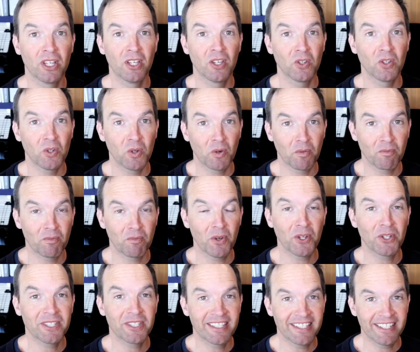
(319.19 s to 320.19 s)
your
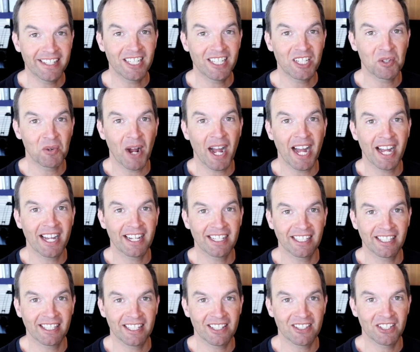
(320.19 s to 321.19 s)
first digital art
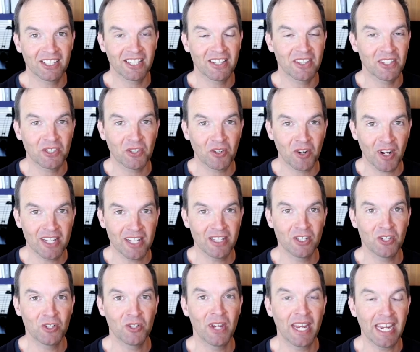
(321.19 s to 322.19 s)
collection in this crazy
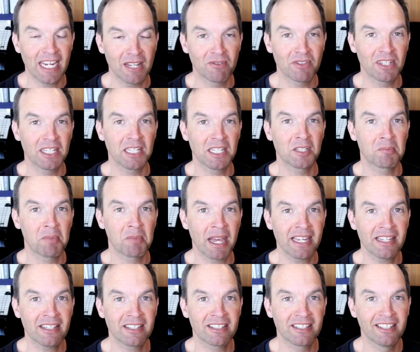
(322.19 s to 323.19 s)
new NFT
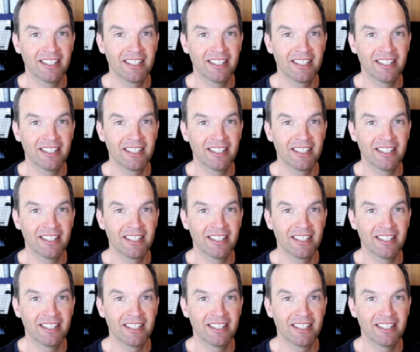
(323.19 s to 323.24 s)
space.